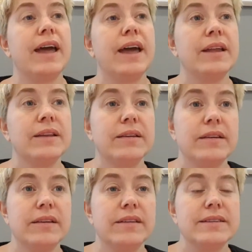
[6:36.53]
and
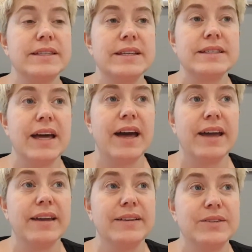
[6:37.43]
since
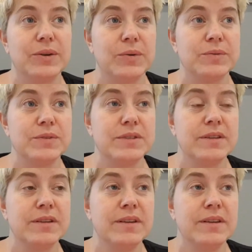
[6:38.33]
I don't